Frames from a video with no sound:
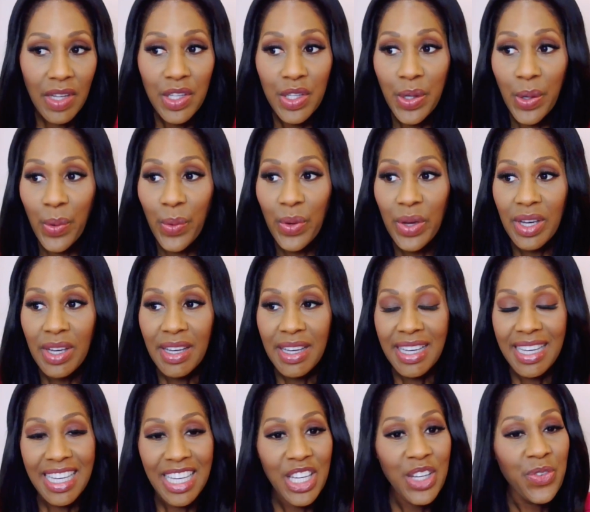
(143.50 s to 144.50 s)
You know,
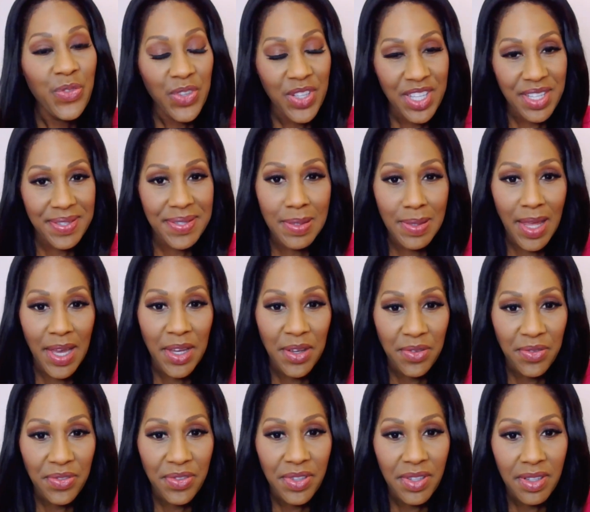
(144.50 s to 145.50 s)
if his
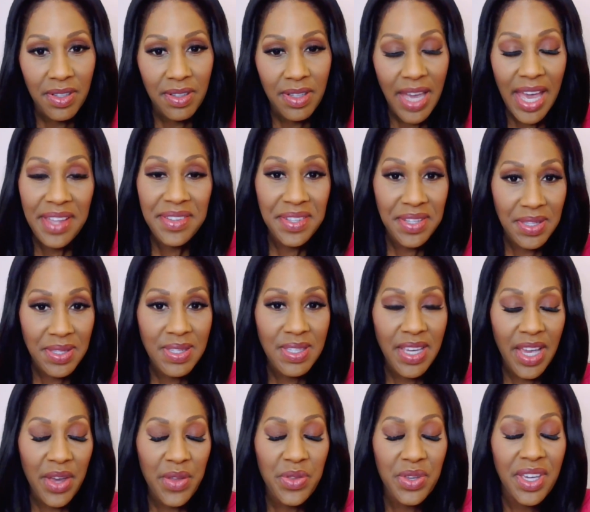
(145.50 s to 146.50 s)
life and his
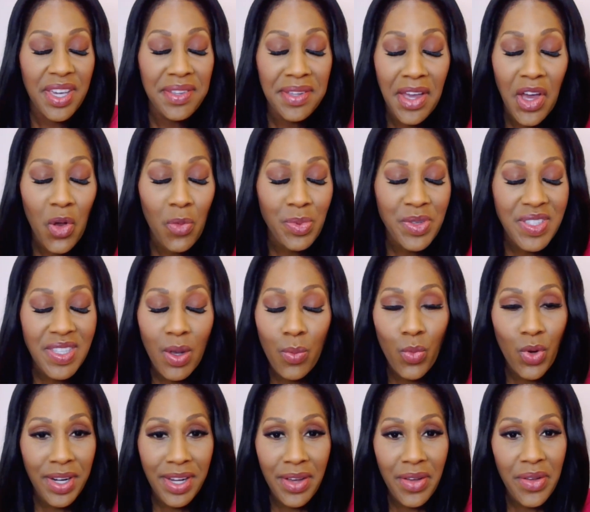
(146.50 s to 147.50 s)
death can help
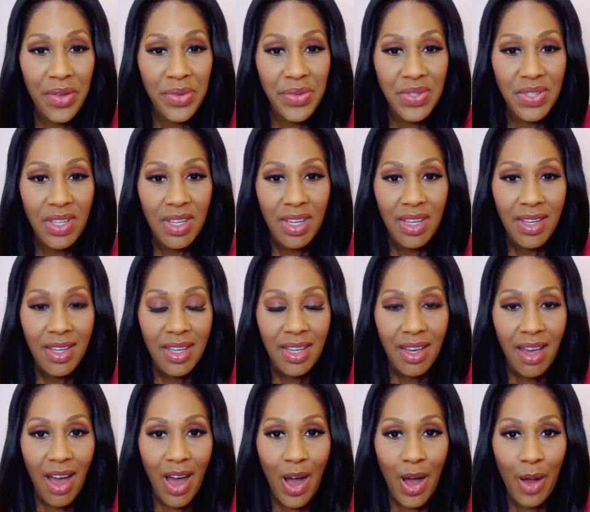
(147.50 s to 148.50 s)
someone else,
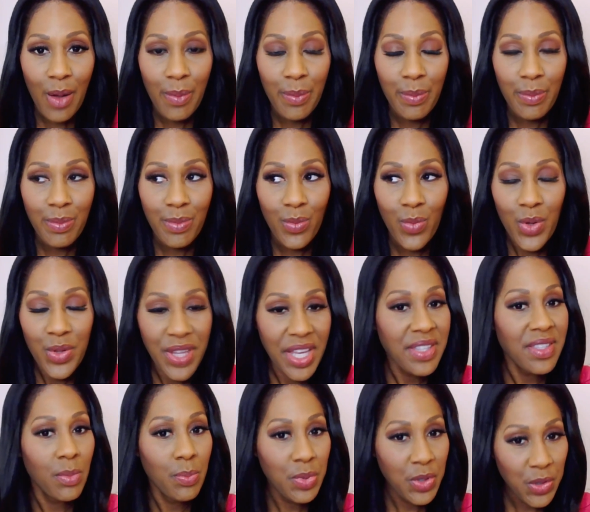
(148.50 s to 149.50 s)
um, well,
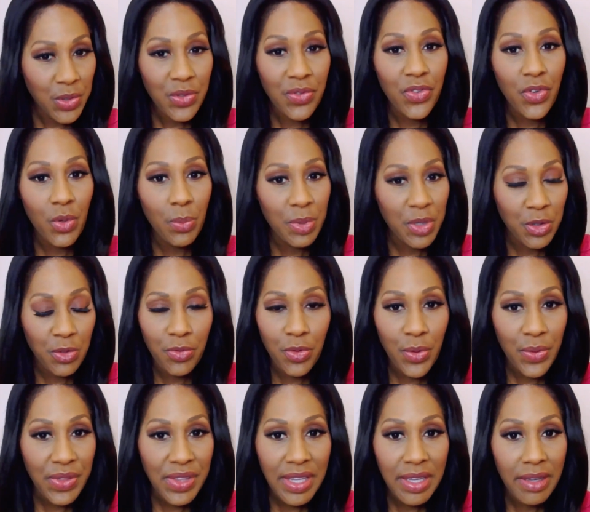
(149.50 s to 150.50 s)
that's a beautiful,
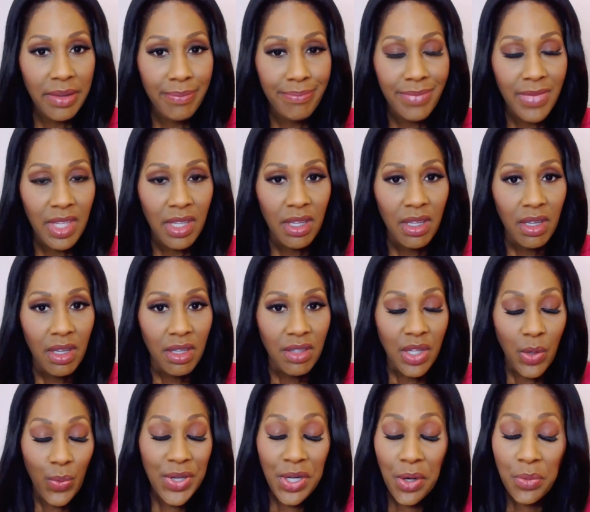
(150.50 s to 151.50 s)
beautiful thing.
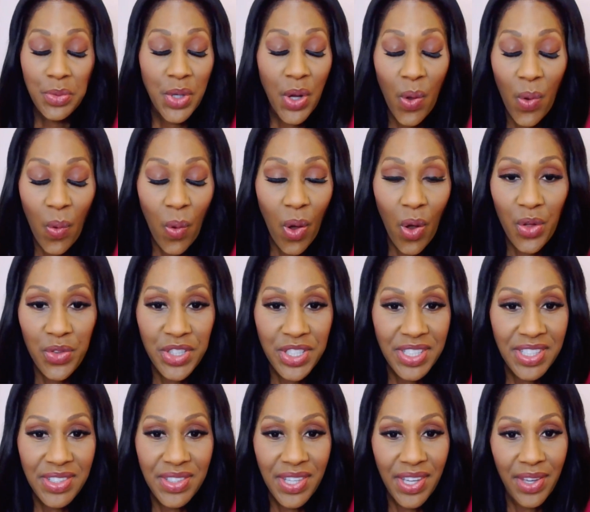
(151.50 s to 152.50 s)
Now, we don't know all the
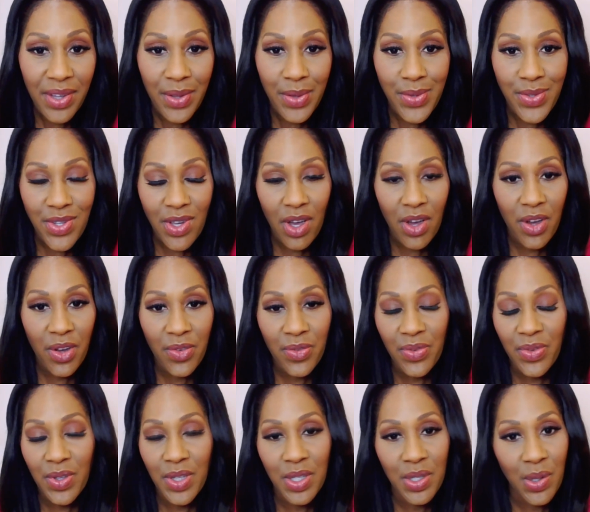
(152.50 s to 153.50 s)
details
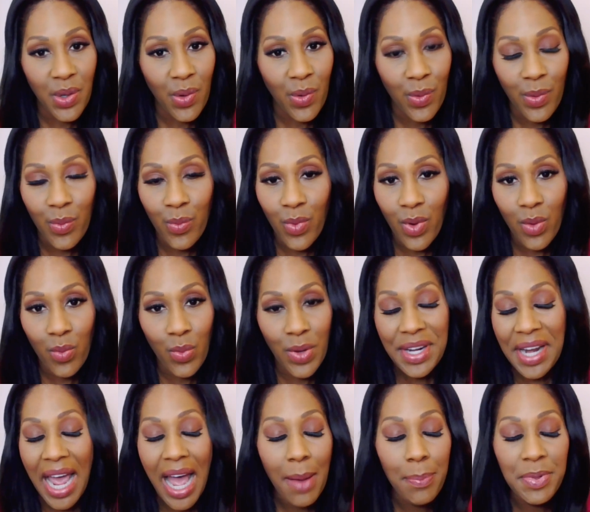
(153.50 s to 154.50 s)
of, you know,
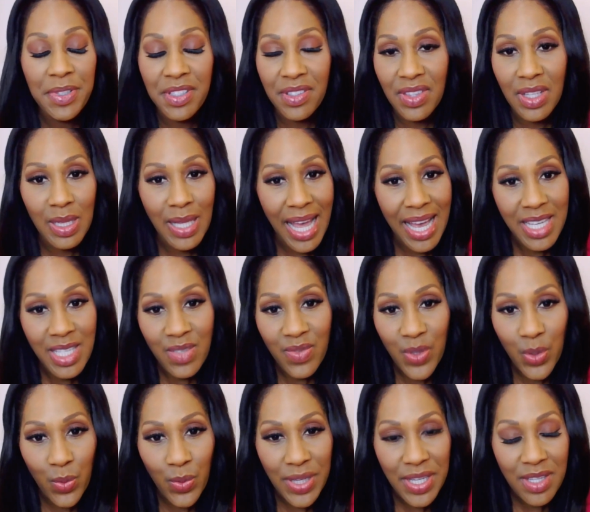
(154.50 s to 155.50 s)
what happened in the last
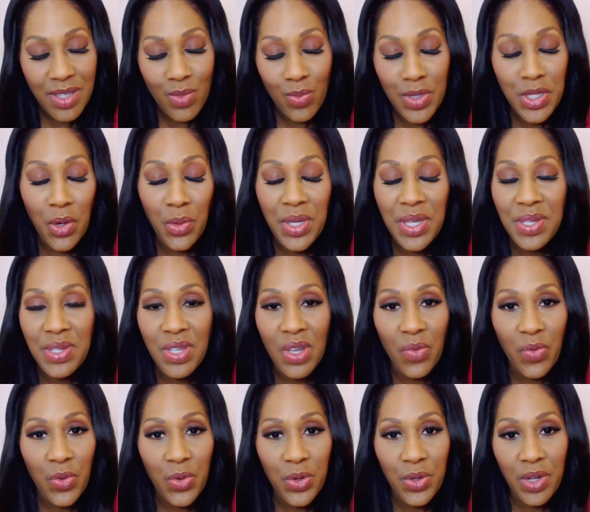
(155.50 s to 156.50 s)
few weeks. We know he
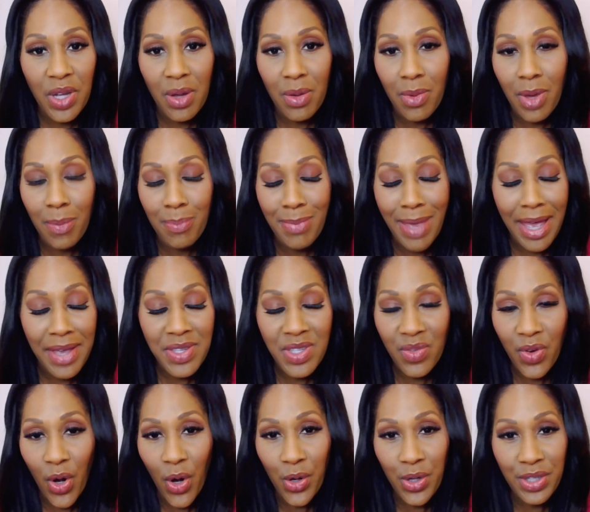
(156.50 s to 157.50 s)
suffered a, a
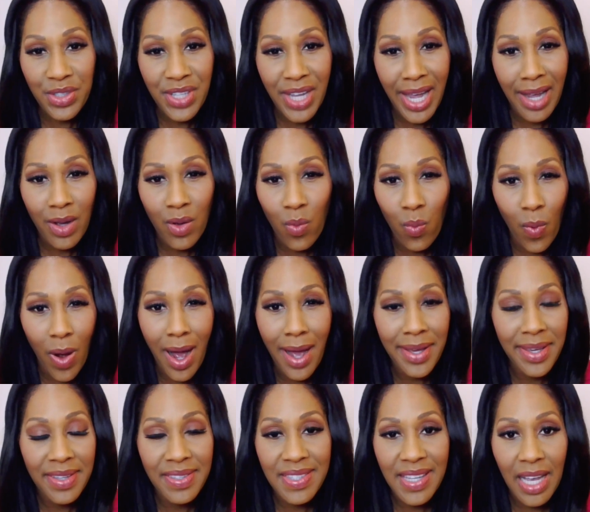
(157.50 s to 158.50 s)
massive heart attack.
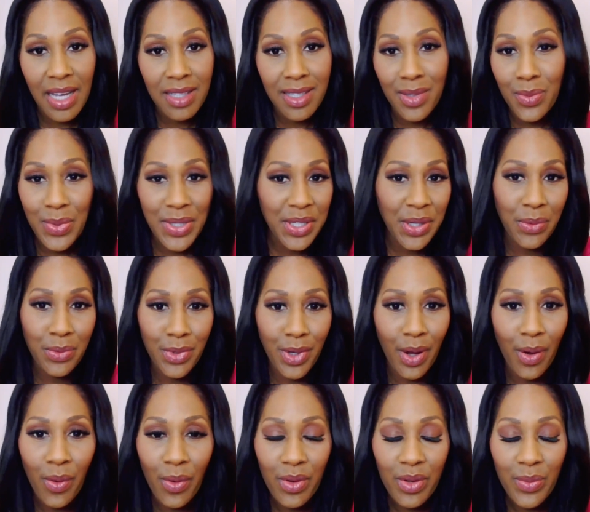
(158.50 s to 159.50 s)
Why exactly? We don't
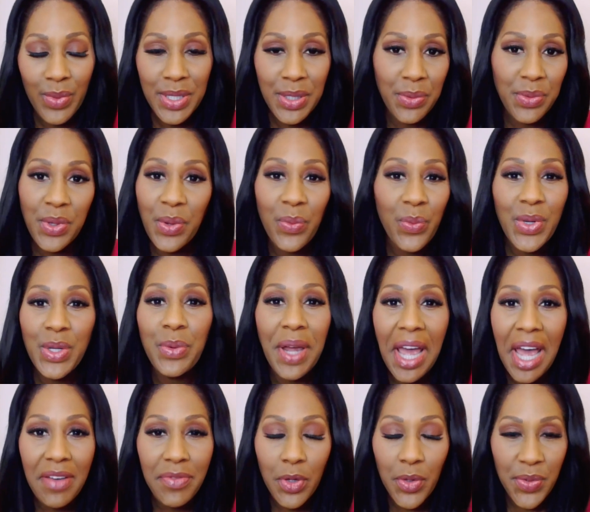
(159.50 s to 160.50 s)
know. We don't know. We don't
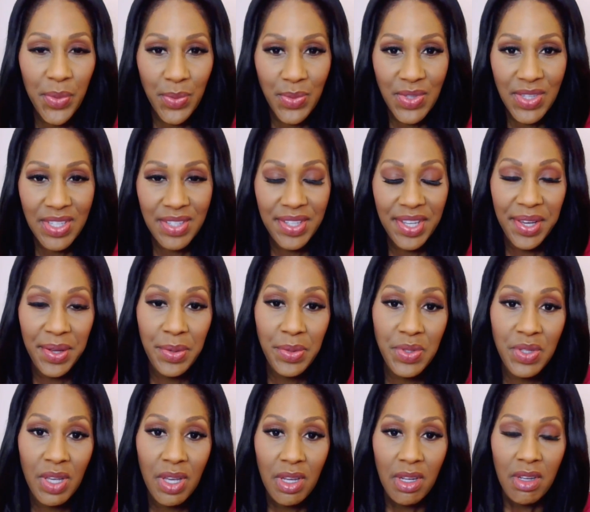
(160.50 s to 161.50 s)
have all those
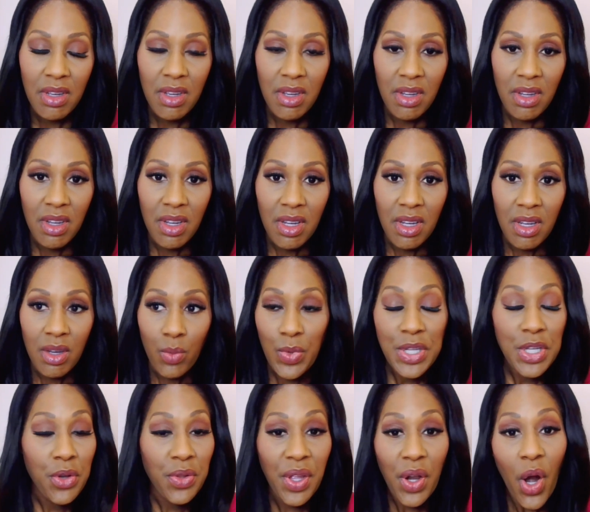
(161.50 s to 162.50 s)
details.
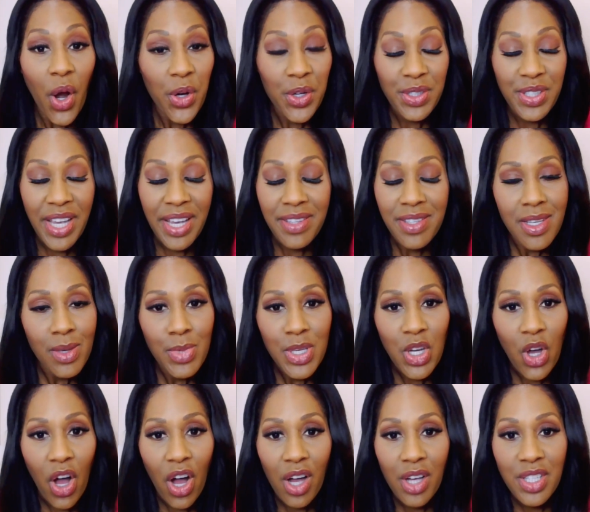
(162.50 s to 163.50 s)
We know that heart attacks can
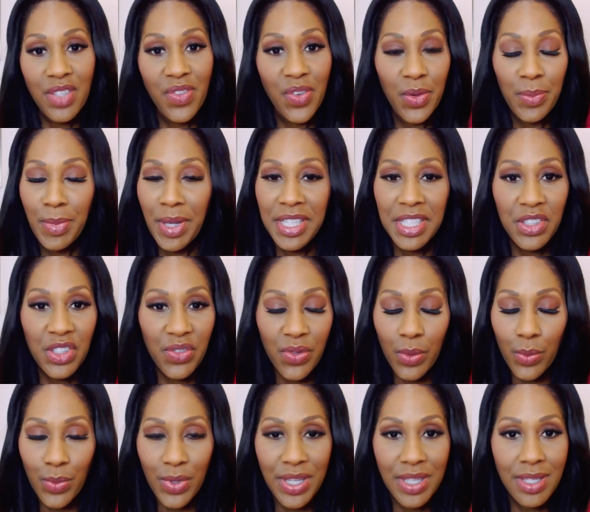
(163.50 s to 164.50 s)
be caused for many
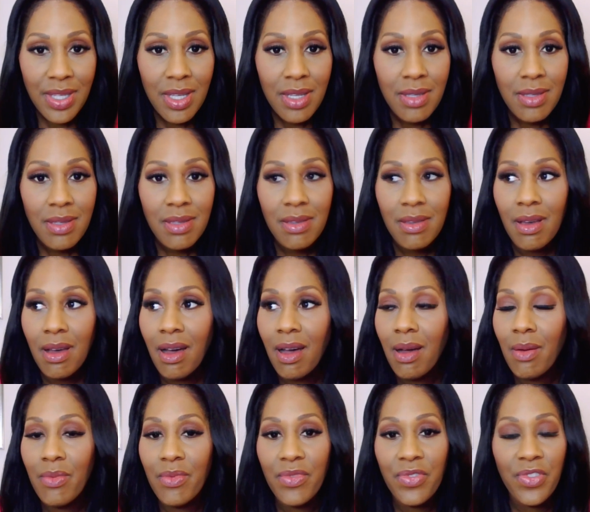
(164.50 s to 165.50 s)
different reasons,
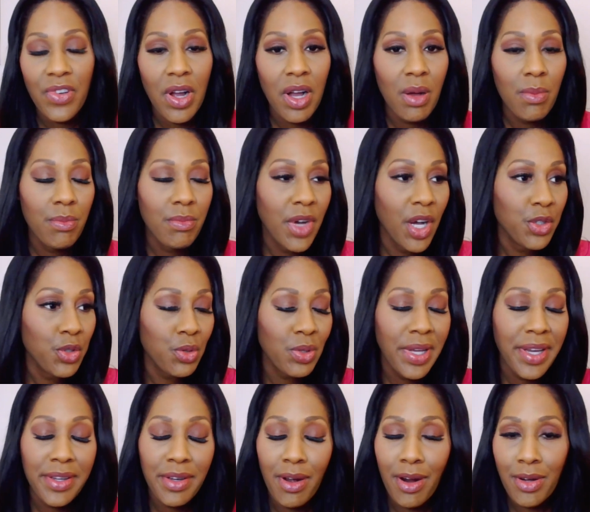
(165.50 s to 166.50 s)
um, from
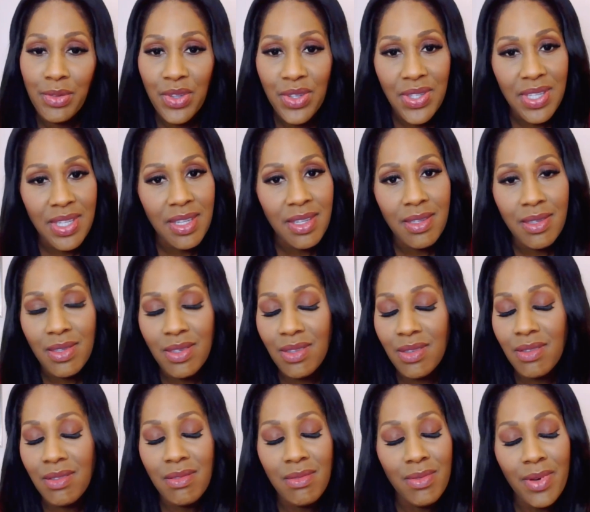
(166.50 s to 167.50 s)
underlying heart disease
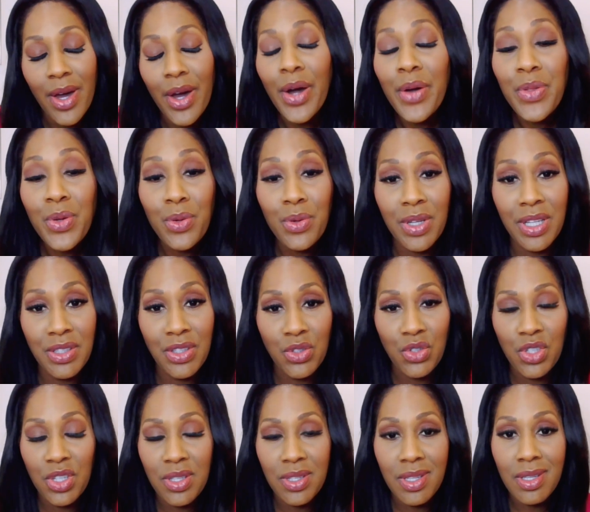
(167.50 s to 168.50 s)
to other
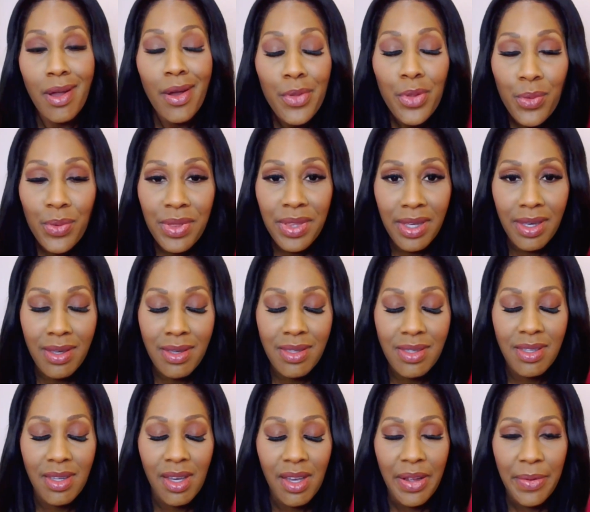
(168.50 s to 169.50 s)
conditions and other
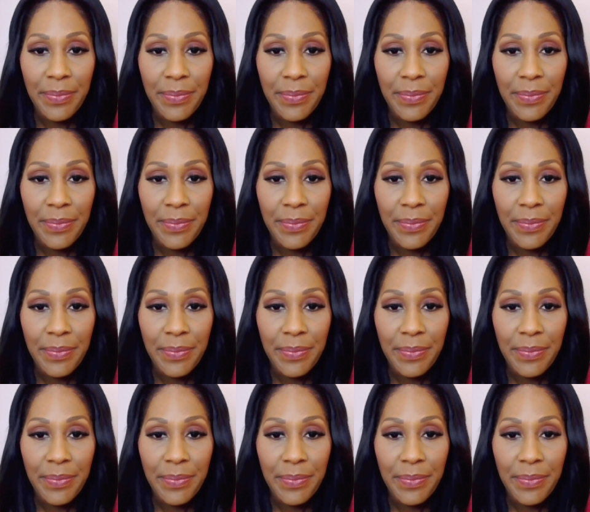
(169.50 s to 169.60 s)
things.